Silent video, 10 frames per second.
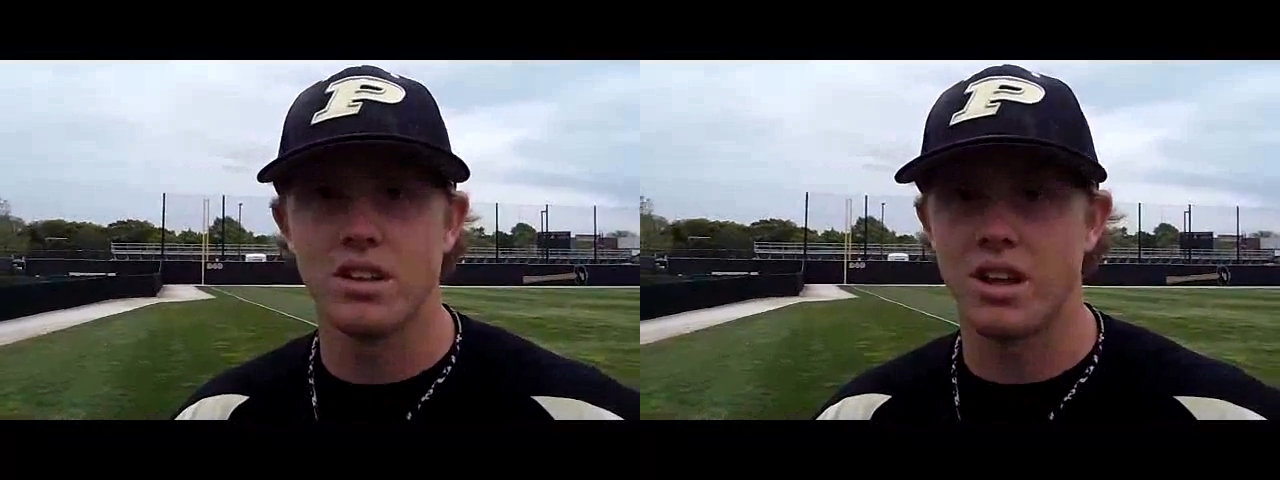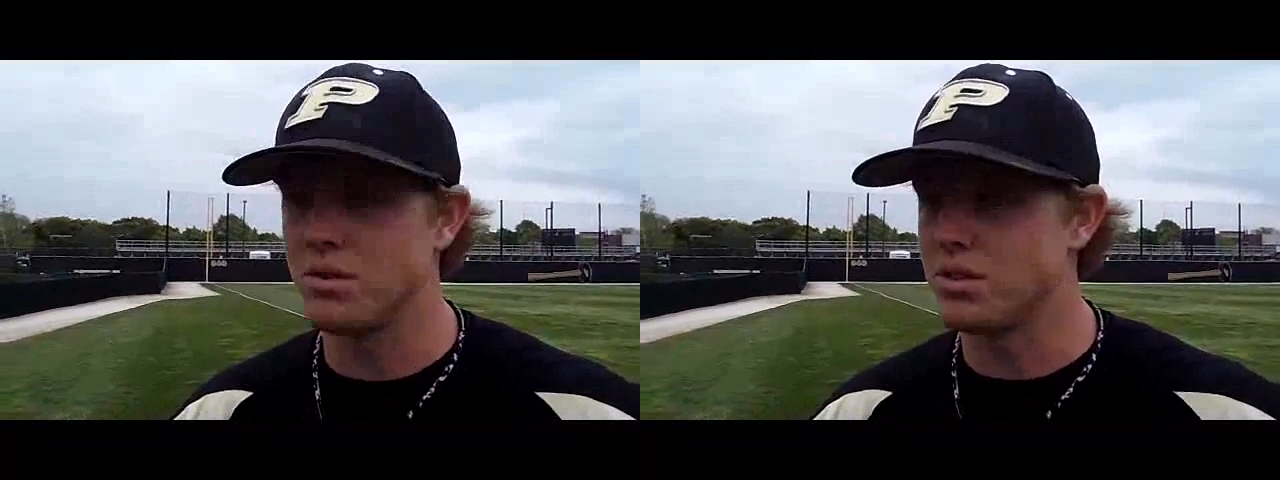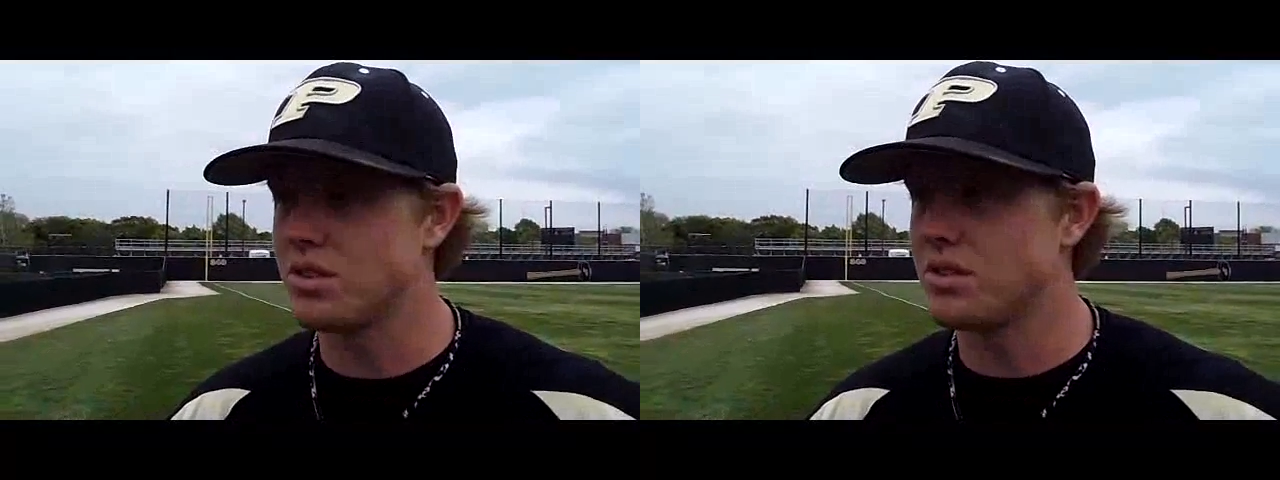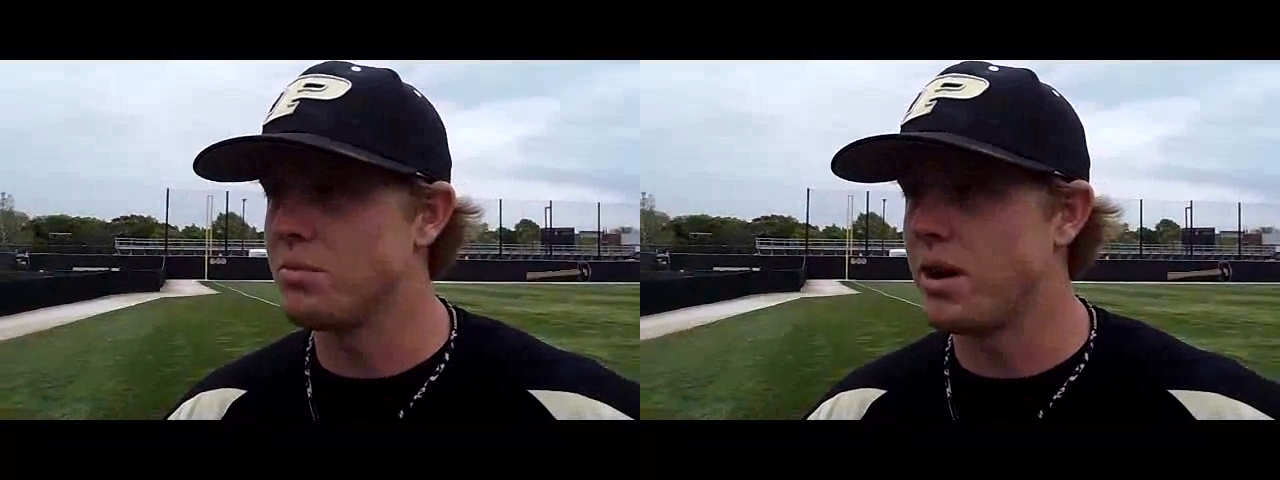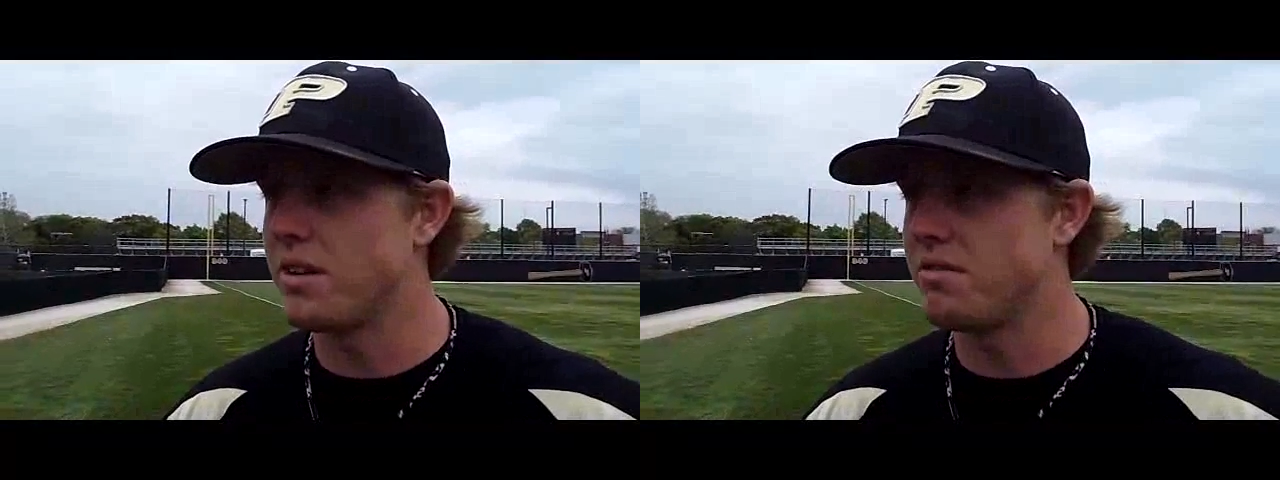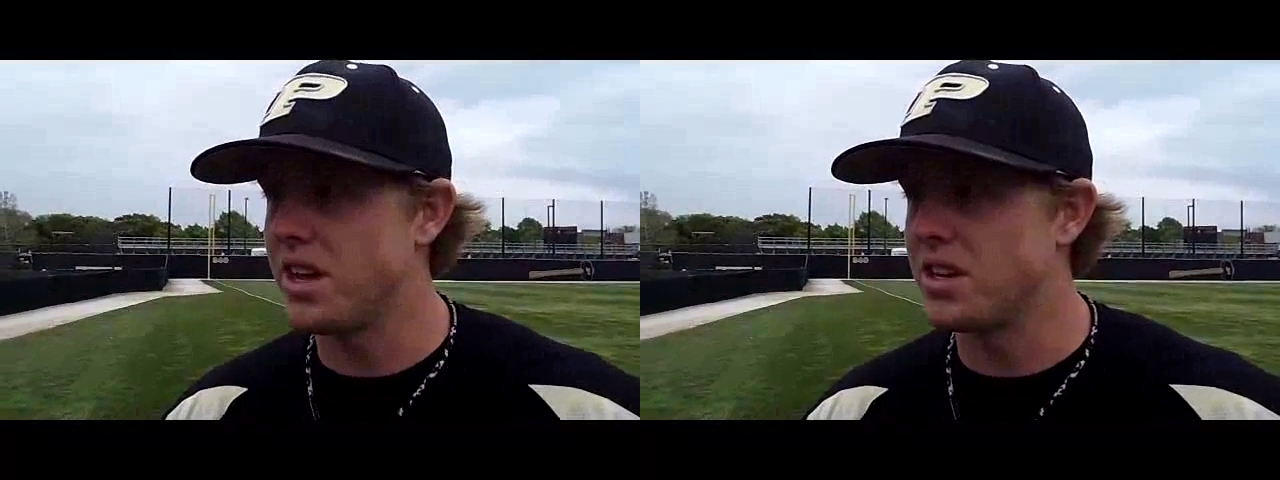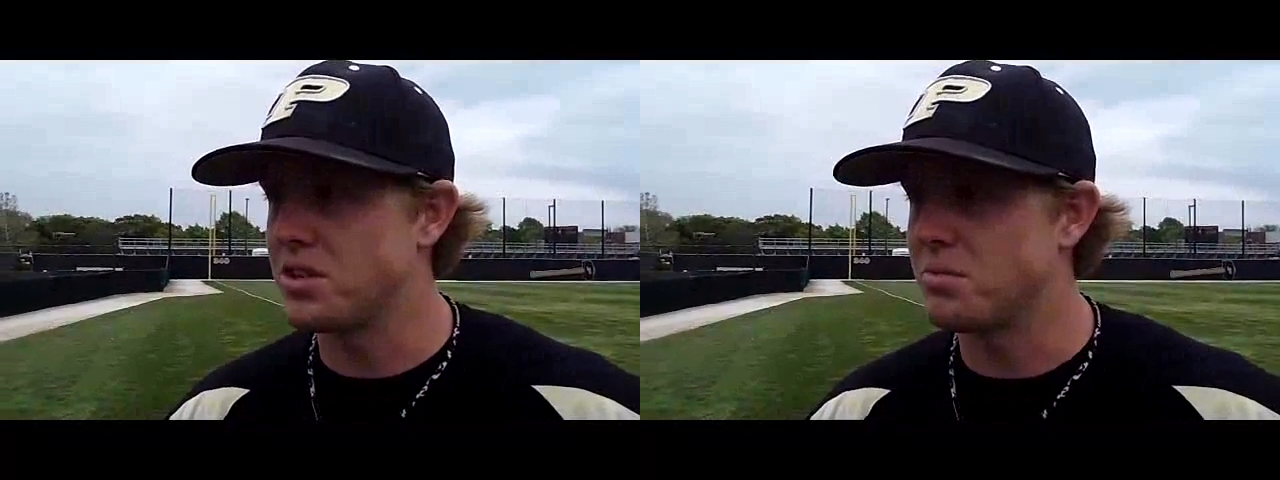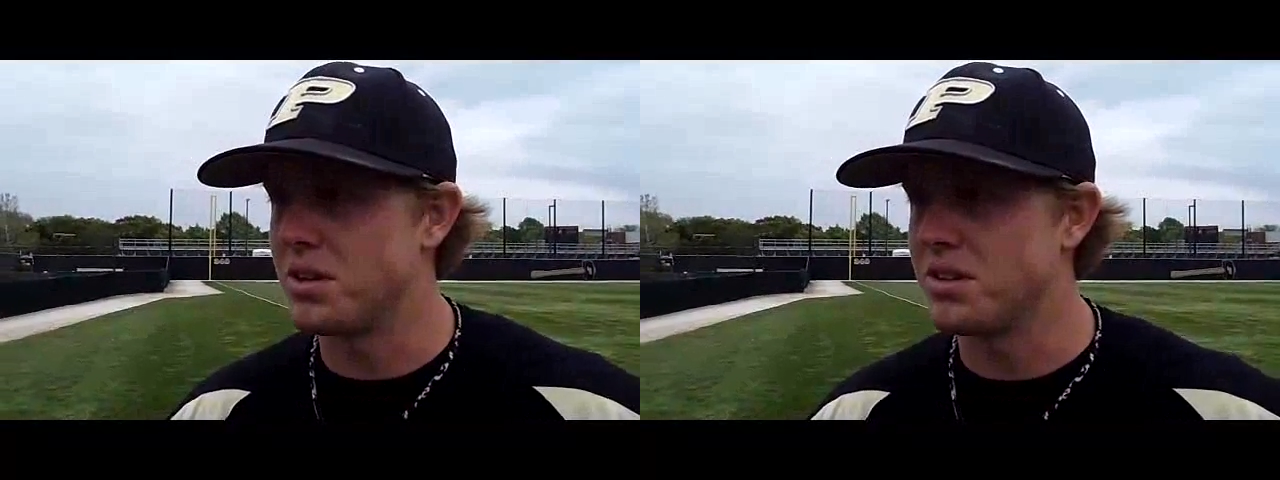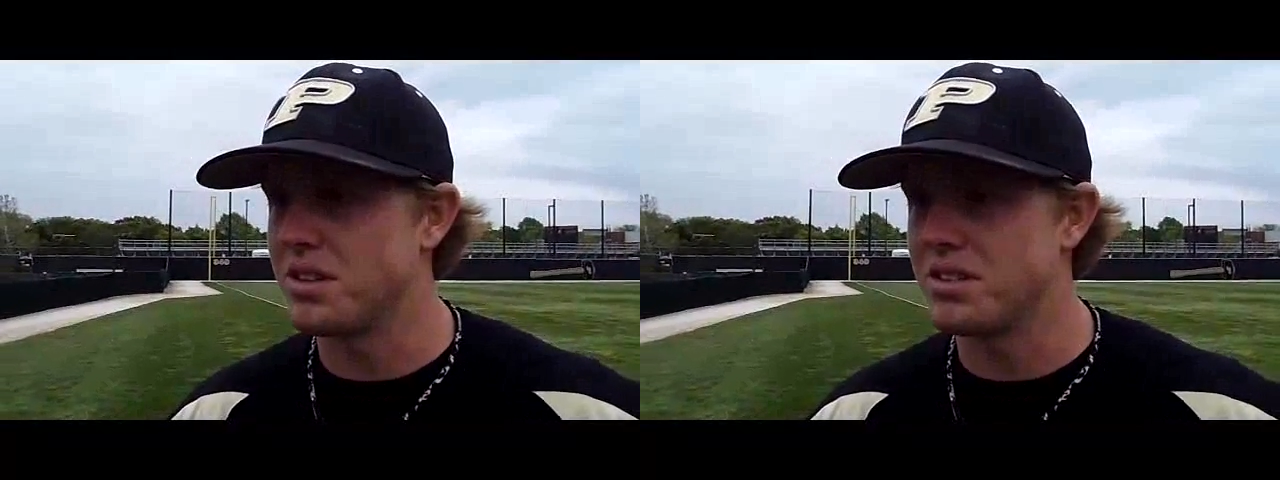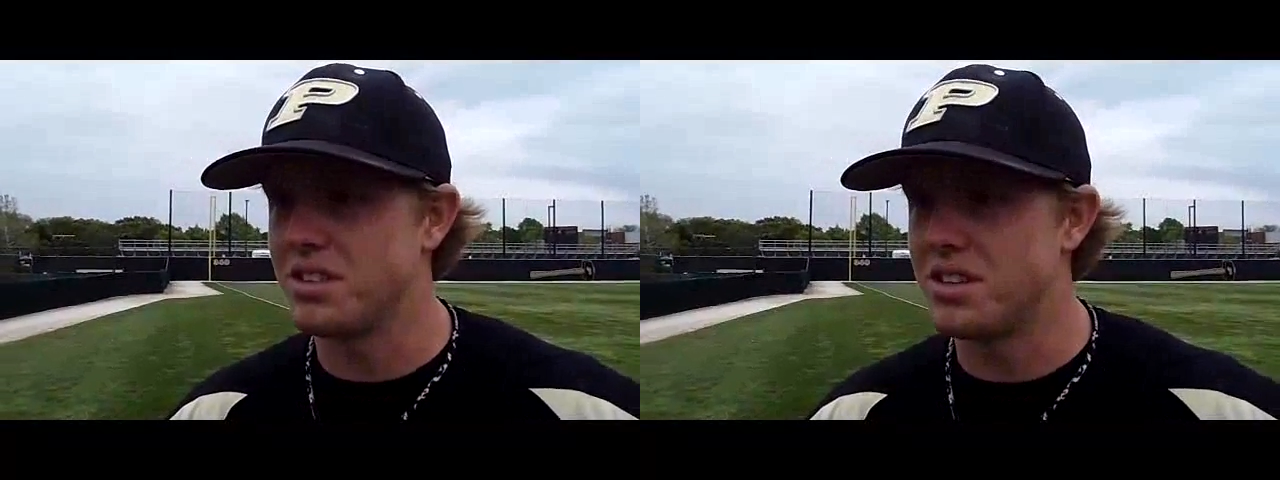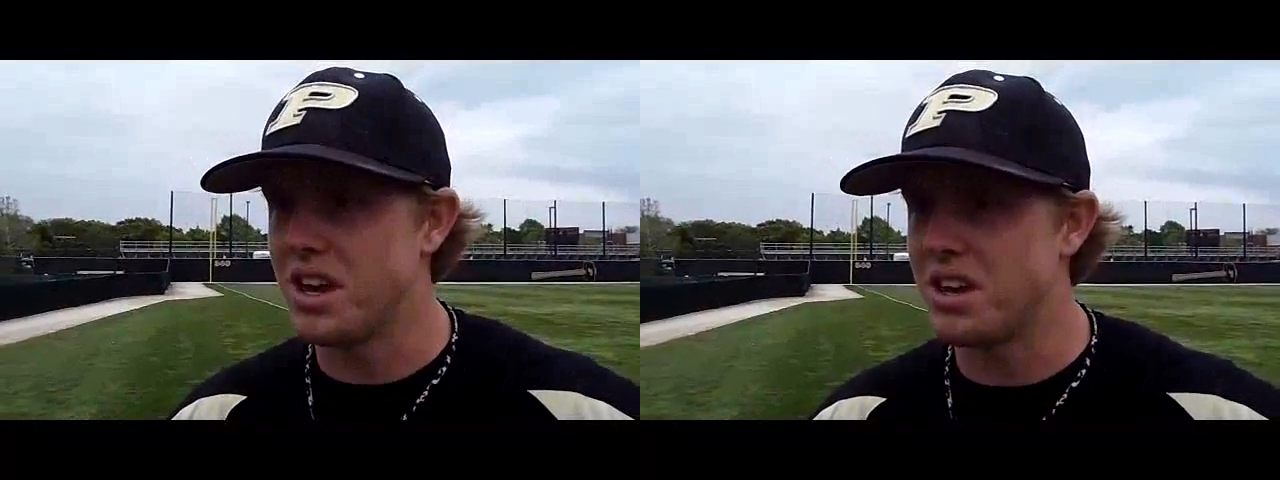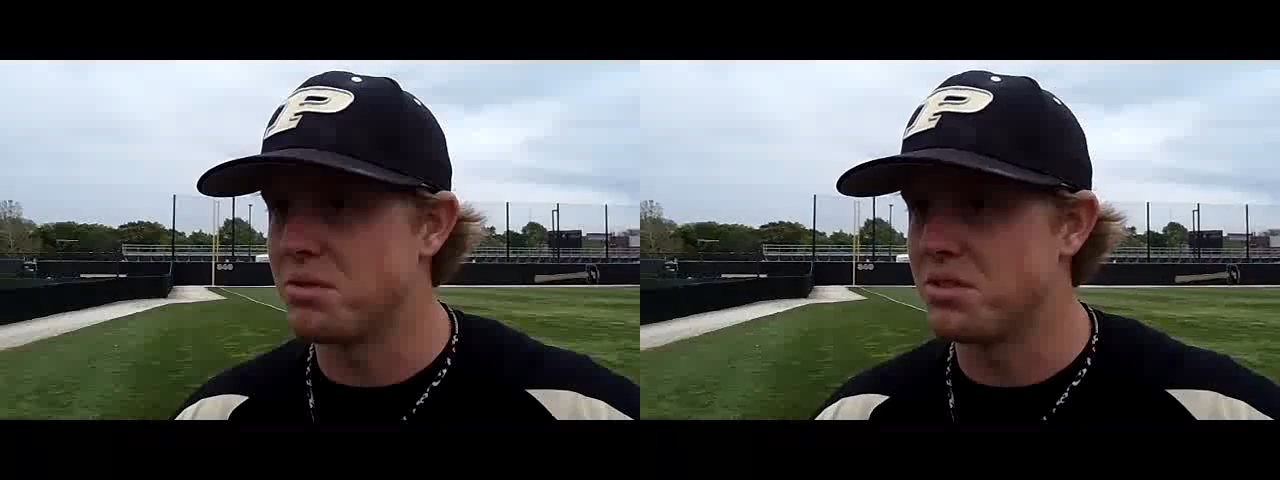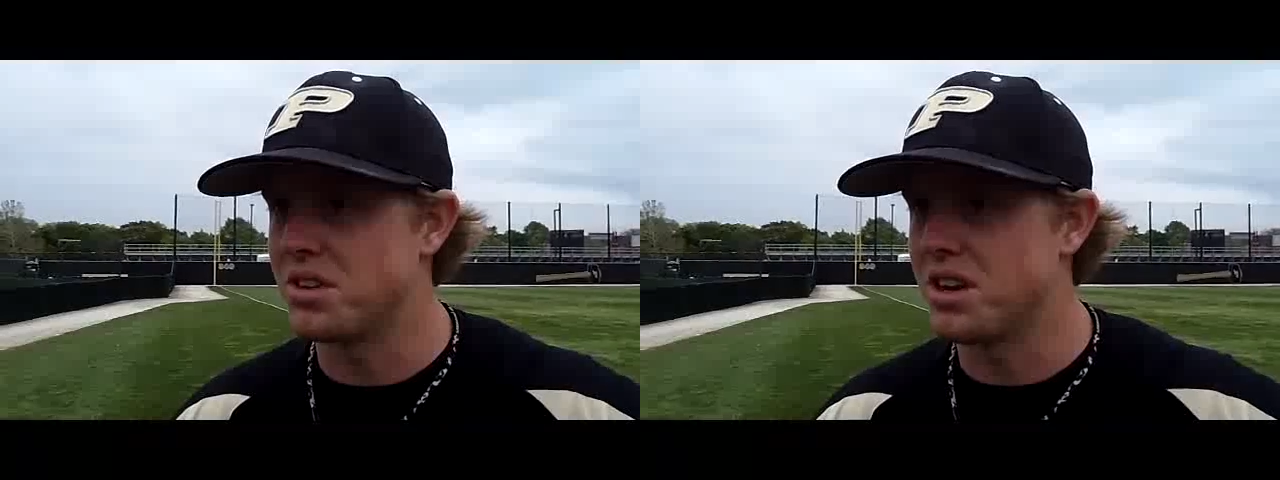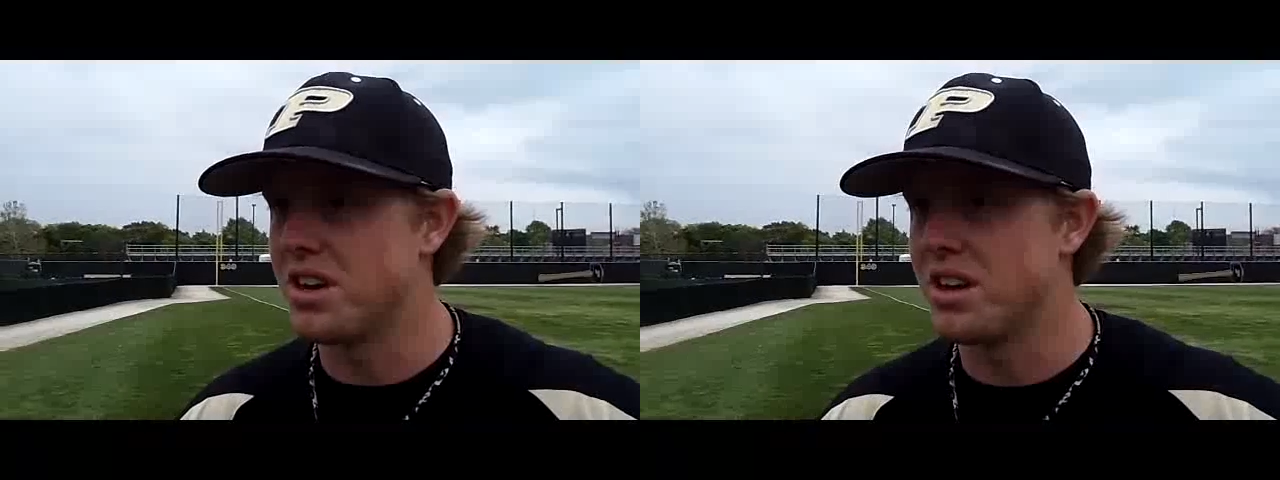that was to my advantage, but today it was